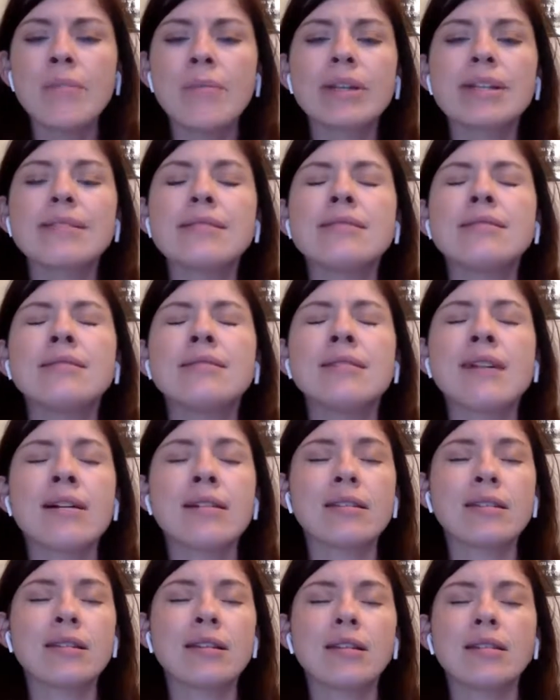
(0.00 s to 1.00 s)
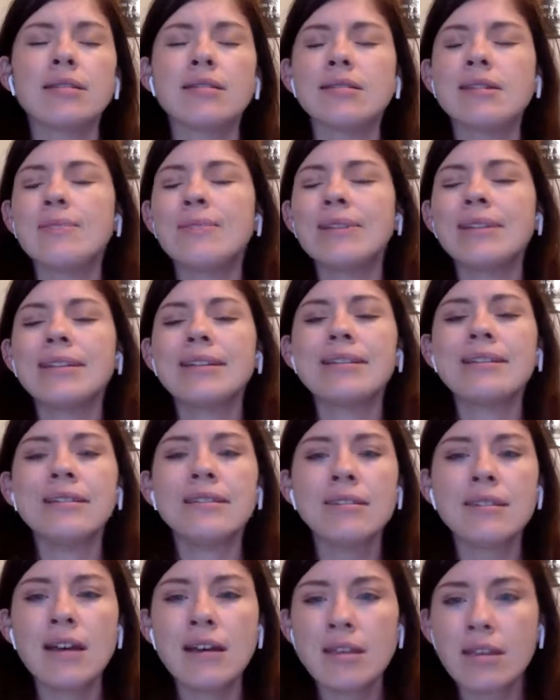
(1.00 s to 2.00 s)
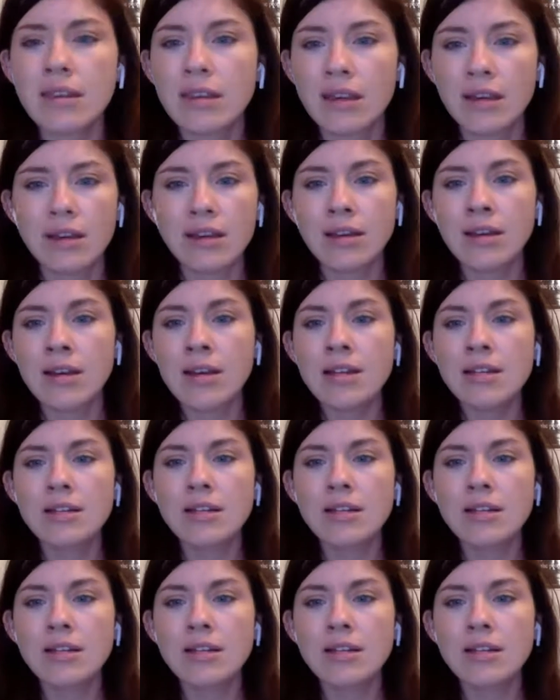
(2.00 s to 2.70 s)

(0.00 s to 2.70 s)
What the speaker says: but it's nothing, simply nothing,